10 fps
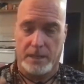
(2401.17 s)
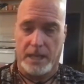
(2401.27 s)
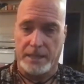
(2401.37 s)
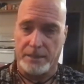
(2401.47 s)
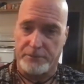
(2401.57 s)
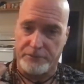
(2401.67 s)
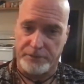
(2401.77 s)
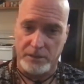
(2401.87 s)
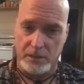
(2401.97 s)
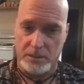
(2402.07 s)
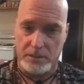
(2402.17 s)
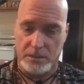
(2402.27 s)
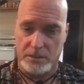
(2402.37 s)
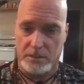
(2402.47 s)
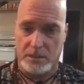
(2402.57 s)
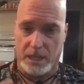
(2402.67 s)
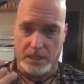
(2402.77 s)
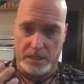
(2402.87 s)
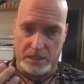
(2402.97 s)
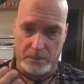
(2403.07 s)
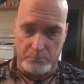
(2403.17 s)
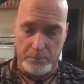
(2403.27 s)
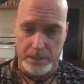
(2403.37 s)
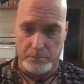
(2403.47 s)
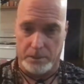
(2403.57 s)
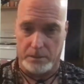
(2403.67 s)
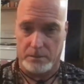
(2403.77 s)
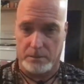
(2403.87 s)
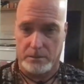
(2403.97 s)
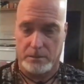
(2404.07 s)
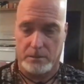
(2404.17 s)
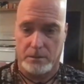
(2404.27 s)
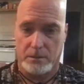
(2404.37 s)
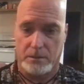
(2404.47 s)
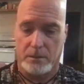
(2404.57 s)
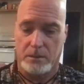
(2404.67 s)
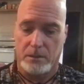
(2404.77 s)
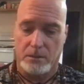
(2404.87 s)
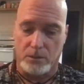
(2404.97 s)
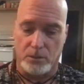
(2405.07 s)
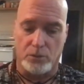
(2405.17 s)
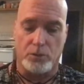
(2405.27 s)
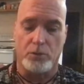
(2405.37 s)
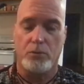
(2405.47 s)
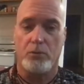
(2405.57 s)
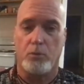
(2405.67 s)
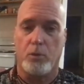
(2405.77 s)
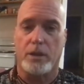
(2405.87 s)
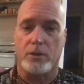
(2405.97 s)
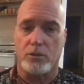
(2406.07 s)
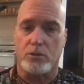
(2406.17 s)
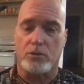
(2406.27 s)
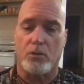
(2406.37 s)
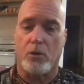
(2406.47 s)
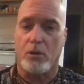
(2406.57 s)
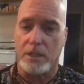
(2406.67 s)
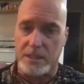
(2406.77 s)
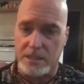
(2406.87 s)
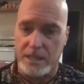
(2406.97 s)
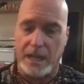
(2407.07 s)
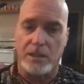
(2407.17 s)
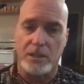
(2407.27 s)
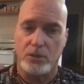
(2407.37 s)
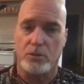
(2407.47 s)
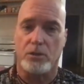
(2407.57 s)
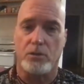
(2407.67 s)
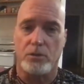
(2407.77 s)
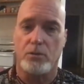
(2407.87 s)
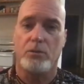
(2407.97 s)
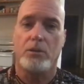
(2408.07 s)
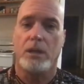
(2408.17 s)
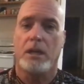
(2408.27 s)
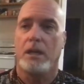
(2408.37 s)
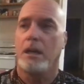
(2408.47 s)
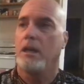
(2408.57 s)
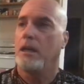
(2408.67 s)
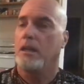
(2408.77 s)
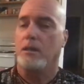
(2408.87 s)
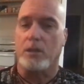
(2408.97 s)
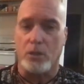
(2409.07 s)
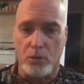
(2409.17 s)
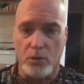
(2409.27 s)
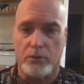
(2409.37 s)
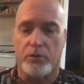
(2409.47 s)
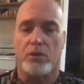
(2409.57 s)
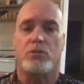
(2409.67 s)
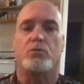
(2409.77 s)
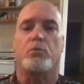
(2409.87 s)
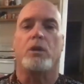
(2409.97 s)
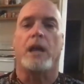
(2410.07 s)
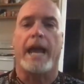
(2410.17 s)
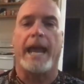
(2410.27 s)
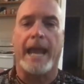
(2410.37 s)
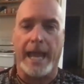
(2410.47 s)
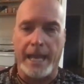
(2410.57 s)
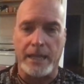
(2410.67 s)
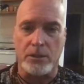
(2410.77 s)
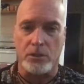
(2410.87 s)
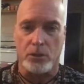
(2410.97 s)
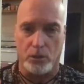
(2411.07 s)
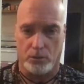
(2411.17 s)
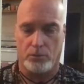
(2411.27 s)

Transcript: and the fearlessness and the commitment to do what your soul is telling you to do, the universe will hand you